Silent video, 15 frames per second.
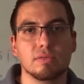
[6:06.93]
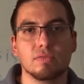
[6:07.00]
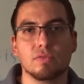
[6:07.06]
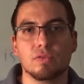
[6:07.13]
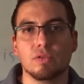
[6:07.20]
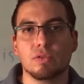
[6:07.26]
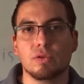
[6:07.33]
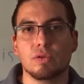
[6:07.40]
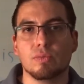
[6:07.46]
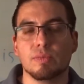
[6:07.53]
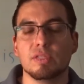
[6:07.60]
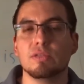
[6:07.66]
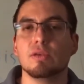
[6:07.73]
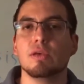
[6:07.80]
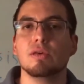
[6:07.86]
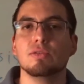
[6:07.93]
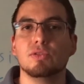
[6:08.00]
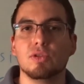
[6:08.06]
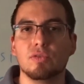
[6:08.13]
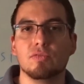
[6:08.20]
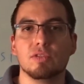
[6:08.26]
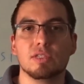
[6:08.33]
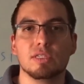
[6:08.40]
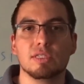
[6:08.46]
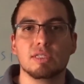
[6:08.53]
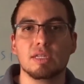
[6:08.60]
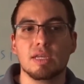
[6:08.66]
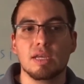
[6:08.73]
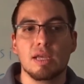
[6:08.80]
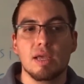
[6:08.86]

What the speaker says: for their mental health services.